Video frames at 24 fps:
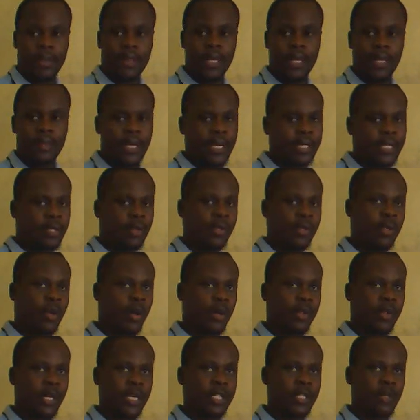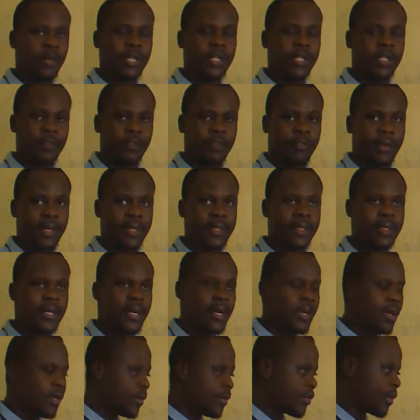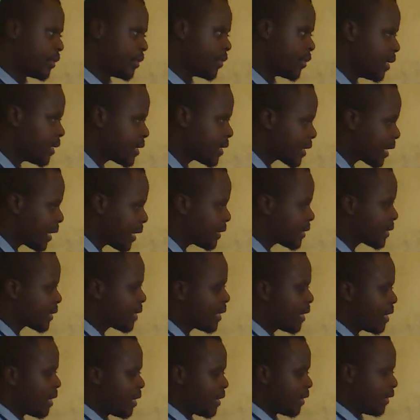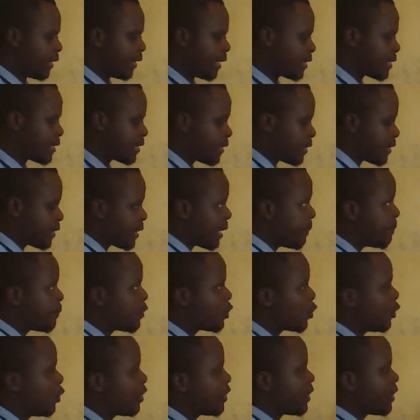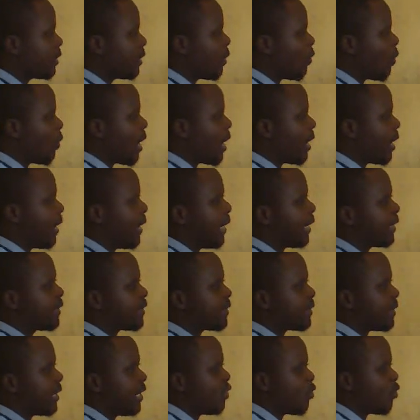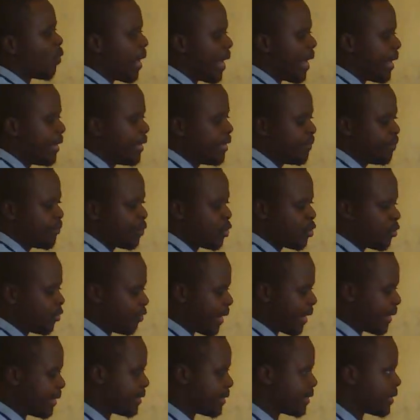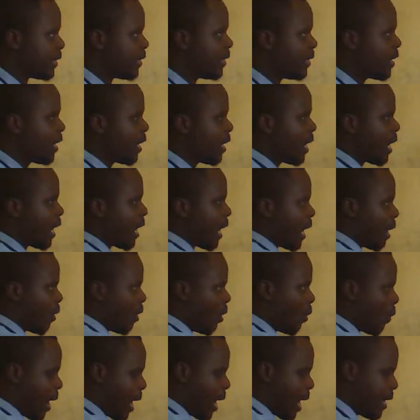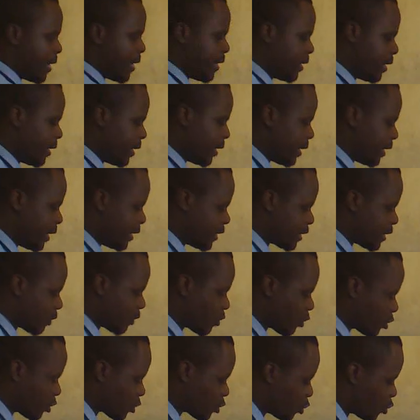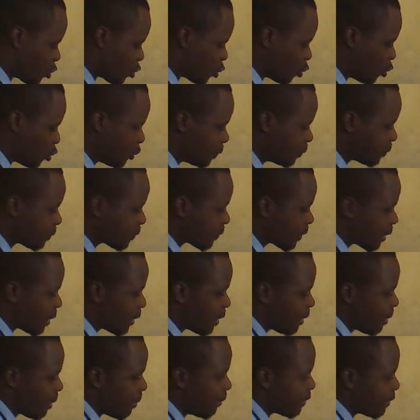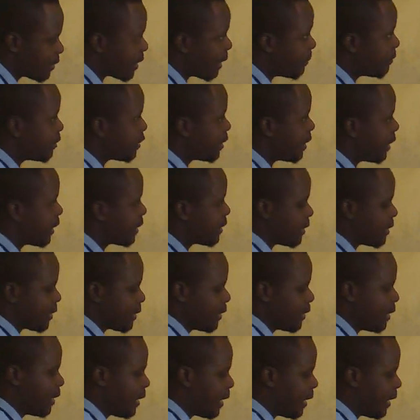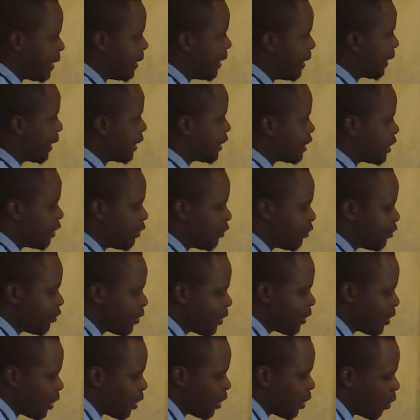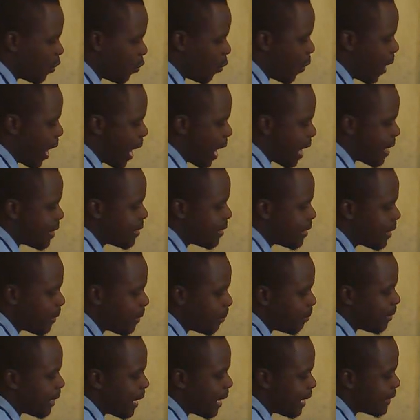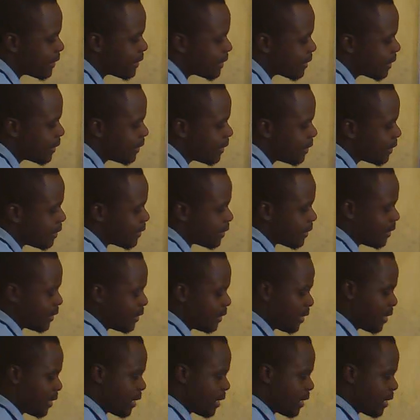That's the only difference. So in this case, let us substitute x and y to find c. Our y is equal to 2 subtract negative 1 plus c.